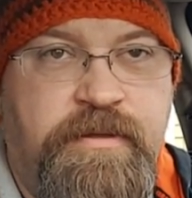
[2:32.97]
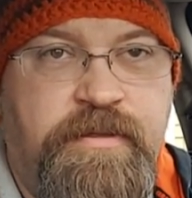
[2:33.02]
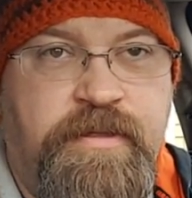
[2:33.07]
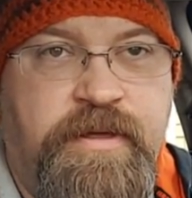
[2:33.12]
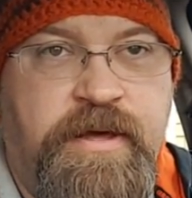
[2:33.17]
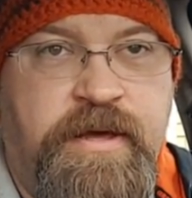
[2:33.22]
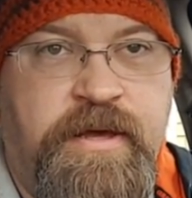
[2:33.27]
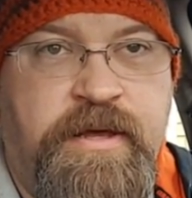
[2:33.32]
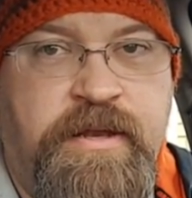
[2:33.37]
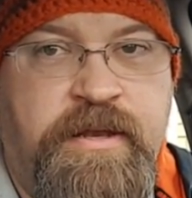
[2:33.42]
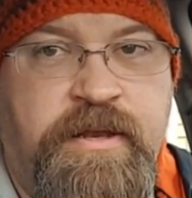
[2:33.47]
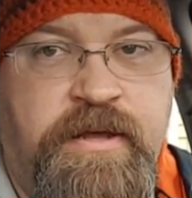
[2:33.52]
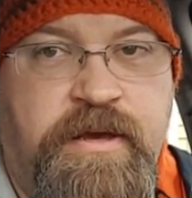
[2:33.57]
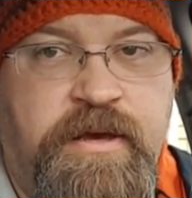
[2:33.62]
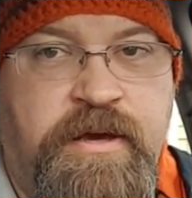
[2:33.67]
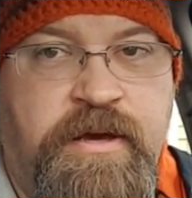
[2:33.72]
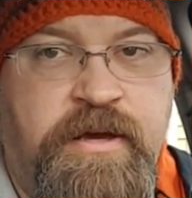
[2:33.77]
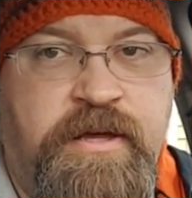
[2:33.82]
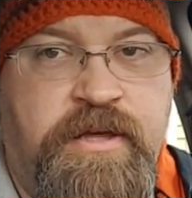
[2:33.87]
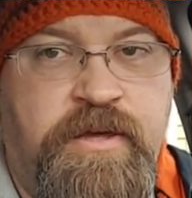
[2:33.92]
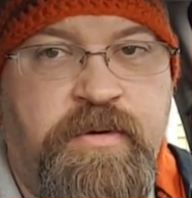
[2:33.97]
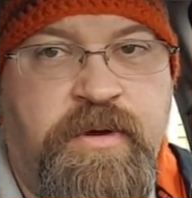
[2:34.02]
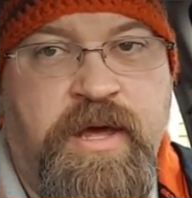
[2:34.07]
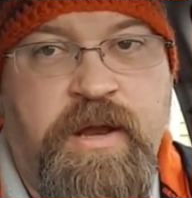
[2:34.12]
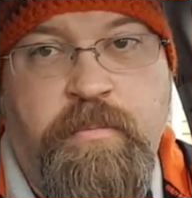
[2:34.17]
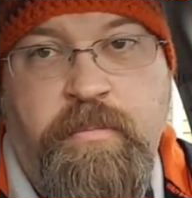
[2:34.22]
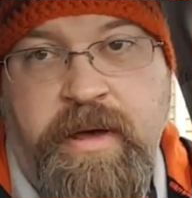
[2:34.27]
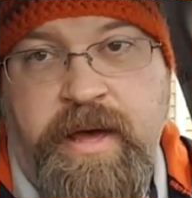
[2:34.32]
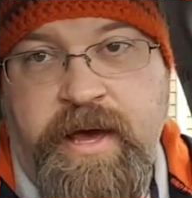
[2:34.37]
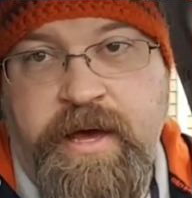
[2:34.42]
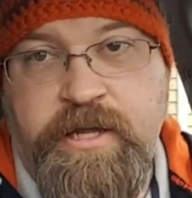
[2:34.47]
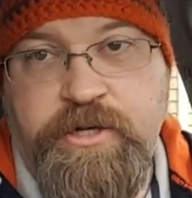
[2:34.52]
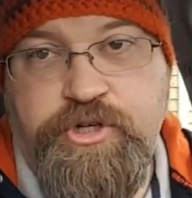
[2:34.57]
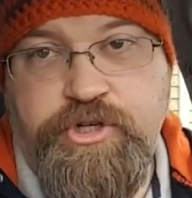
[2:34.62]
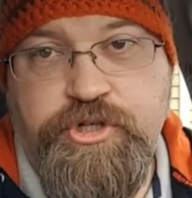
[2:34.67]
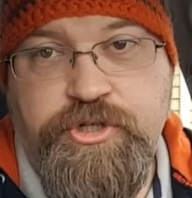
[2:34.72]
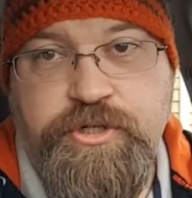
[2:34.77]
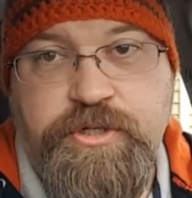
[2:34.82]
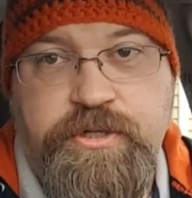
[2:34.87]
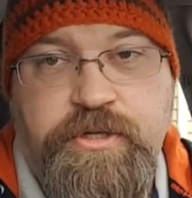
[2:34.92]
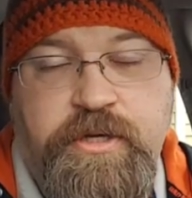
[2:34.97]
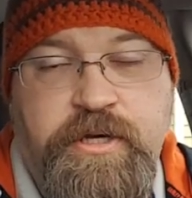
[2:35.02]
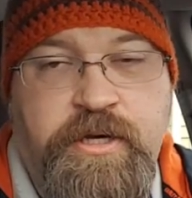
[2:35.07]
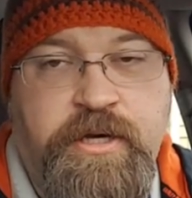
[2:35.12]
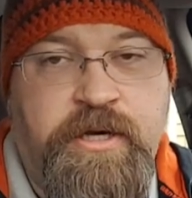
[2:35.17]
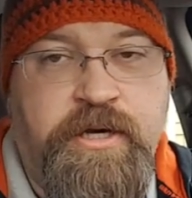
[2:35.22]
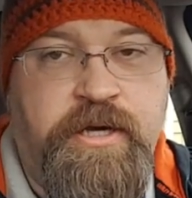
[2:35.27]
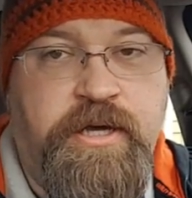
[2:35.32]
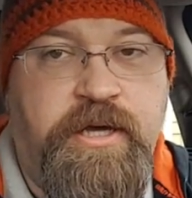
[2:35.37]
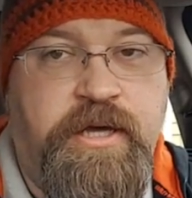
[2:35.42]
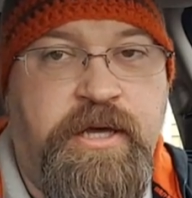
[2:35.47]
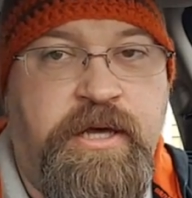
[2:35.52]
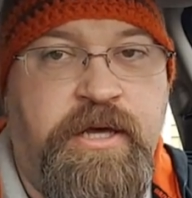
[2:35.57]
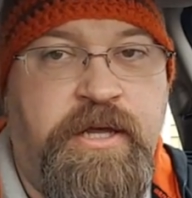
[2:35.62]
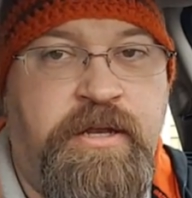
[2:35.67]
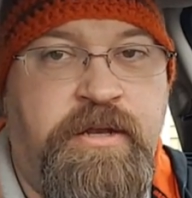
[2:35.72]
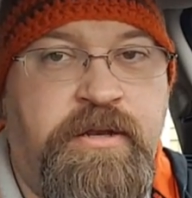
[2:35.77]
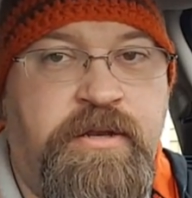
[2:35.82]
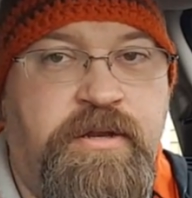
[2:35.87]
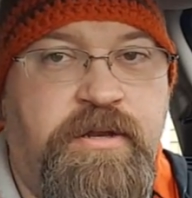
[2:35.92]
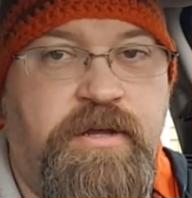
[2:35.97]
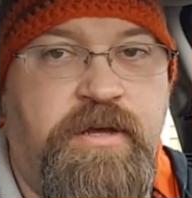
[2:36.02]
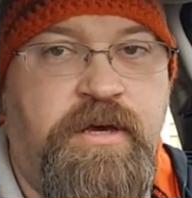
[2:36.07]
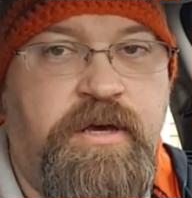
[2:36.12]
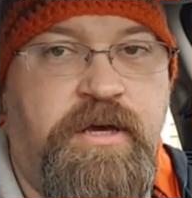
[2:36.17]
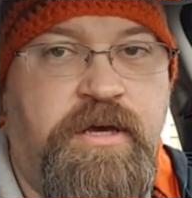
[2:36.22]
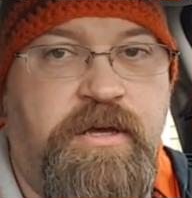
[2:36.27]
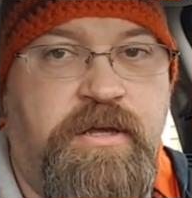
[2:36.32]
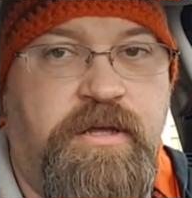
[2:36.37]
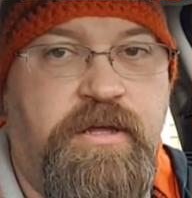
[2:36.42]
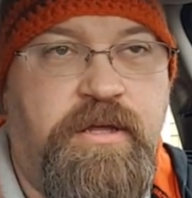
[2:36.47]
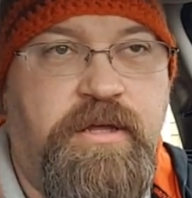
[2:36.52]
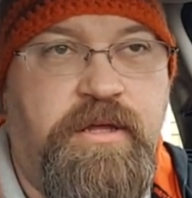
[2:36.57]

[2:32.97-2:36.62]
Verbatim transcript: then uh, you get a badge. Uh, and uh,